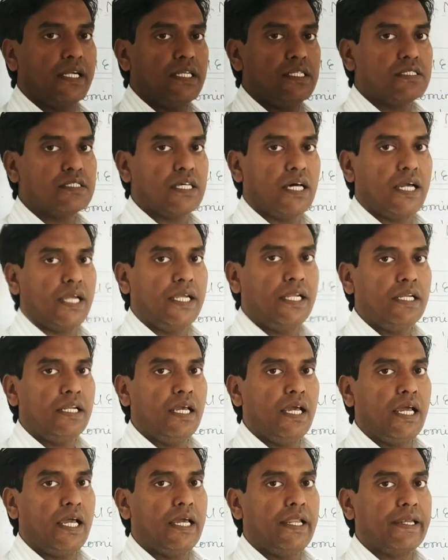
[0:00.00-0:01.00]
side
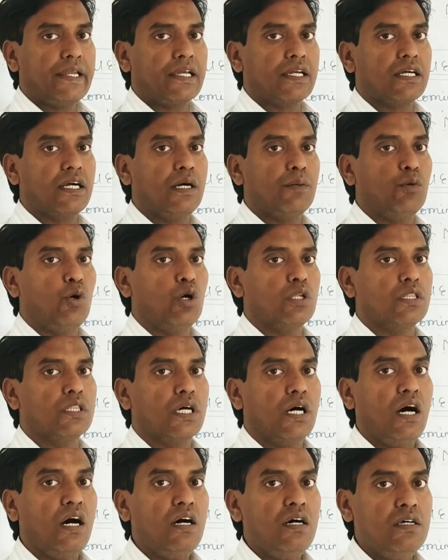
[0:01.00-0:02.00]
and come on
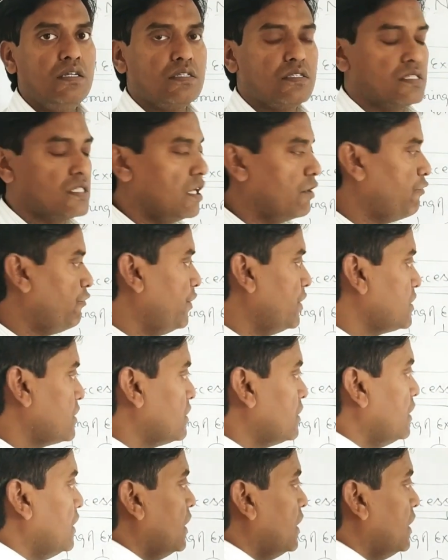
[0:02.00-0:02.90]
the surface.